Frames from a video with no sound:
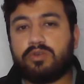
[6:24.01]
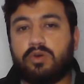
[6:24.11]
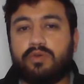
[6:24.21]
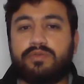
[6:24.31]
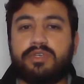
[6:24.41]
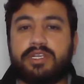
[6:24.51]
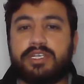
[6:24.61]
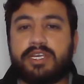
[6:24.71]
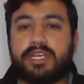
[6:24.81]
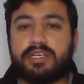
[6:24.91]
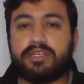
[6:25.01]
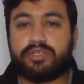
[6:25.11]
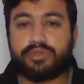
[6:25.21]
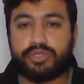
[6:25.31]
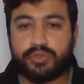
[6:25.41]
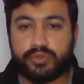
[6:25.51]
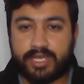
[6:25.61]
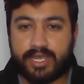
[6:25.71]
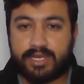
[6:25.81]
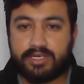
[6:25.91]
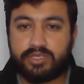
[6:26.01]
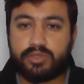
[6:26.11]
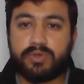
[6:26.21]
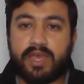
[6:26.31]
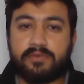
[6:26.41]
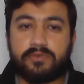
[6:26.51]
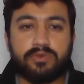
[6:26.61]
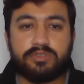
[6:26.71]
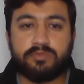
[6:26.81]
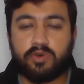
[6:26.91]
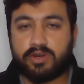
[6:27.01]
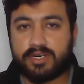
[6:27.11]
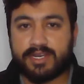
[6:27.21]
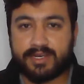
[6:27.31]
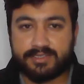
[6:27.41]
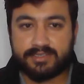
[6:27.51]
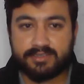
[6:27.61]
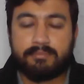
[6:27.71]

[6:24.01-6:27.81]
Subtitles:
of the indicators to show that you have good moral character.